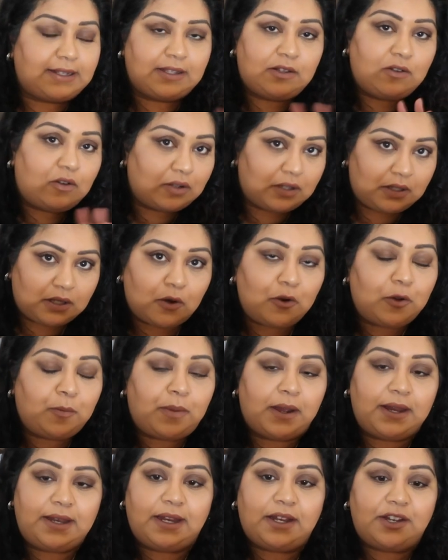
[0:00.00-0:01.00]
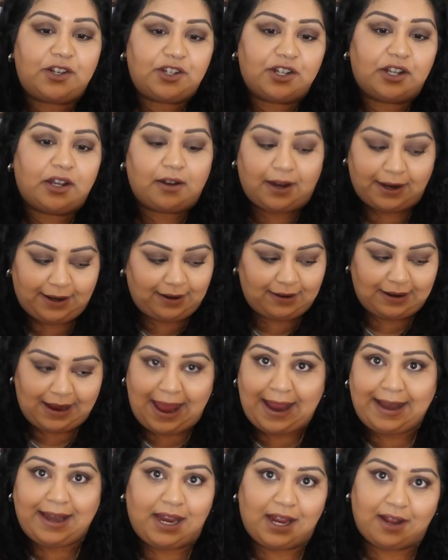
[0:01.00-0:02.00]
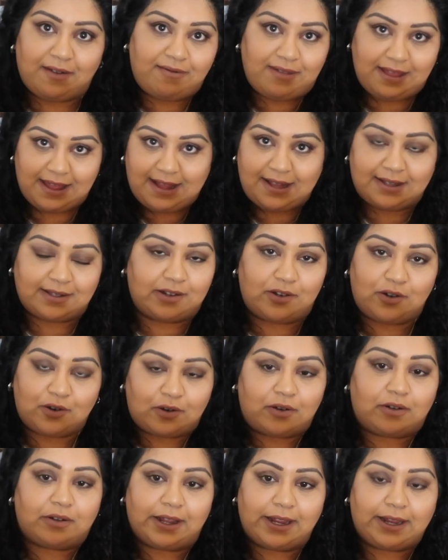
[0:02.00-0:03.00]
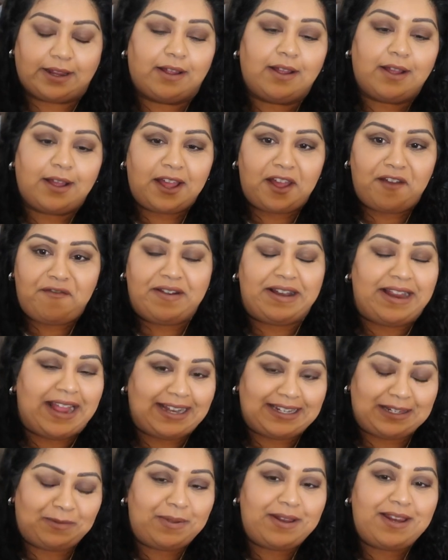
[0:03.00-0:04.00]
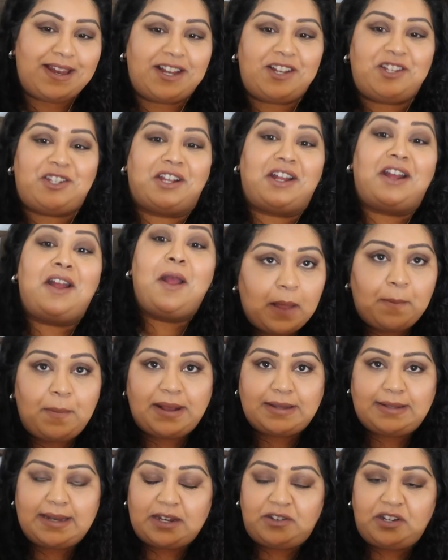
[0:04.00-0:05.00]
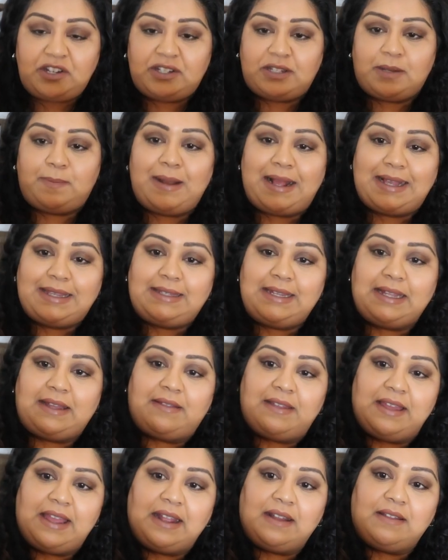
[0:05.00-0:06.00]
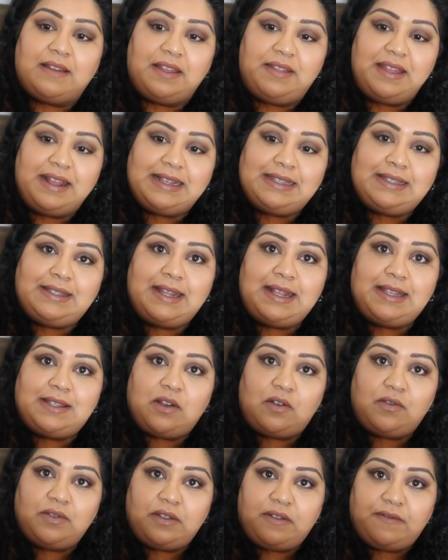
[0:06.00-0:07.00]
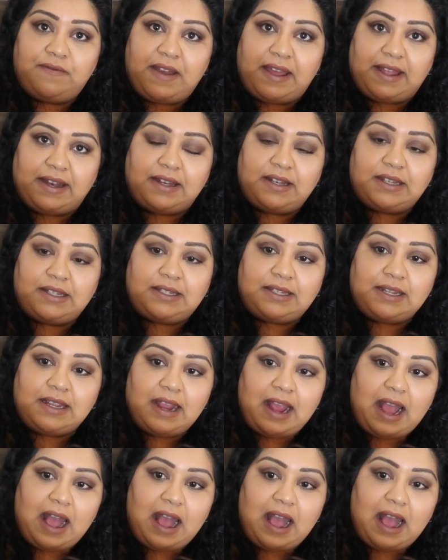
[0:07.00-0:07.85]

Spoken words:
It's not sold by Ninja. Like, any of these are not like affiliated with Ninja, but it's literally just a plastic thing that I think sits on the vent,